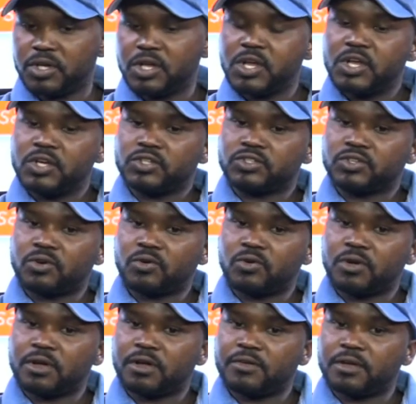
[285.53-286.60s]
So
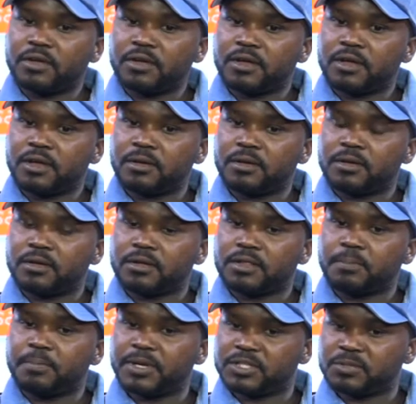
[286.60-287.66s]
the
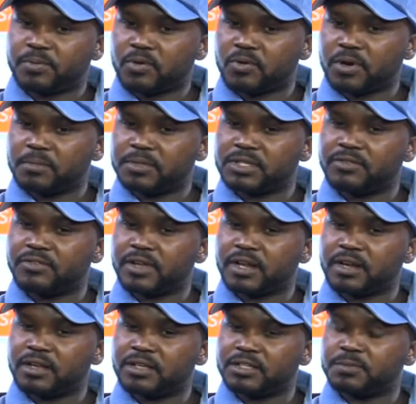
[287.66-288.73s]
BEST program is a very
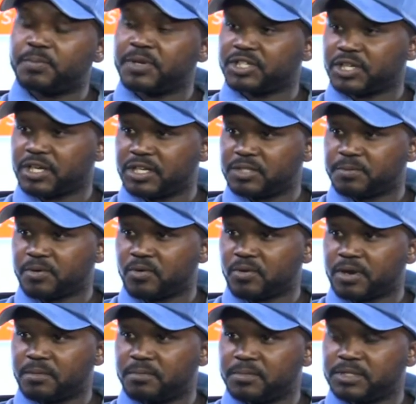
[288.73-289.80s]
specialized program.
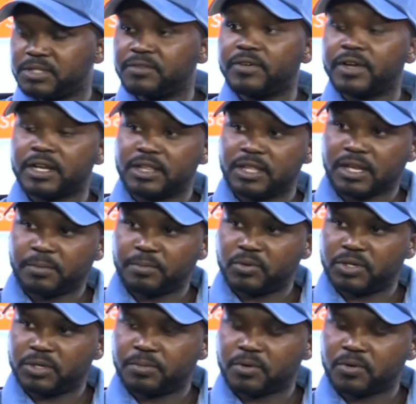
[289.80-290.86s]
It's a very therapeutic
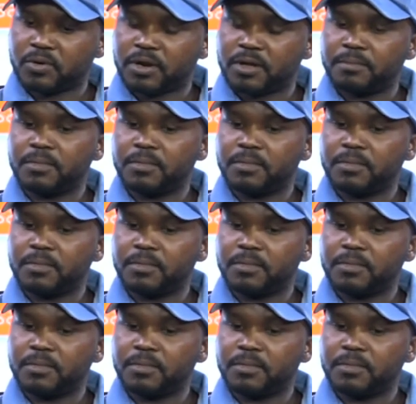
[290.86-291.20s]
program.